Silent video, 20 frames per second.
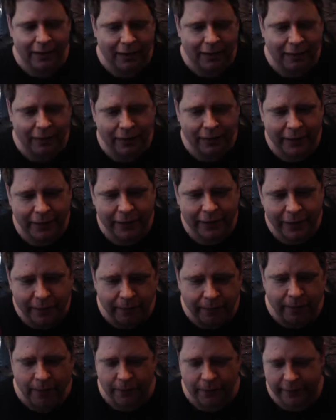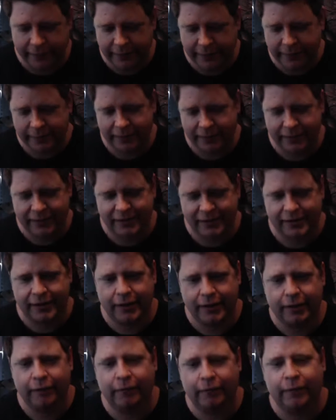we're gonna do both.
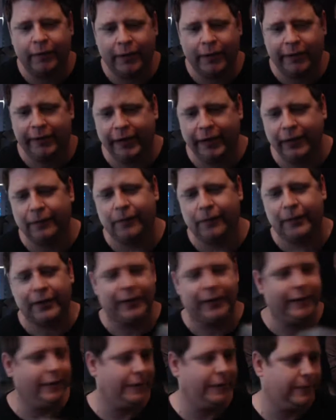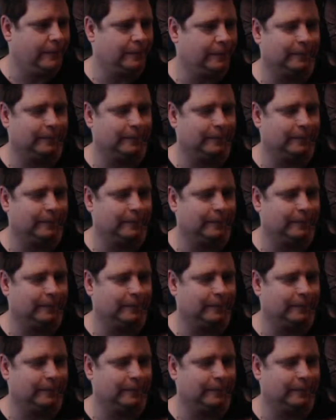So what I think we're gonna do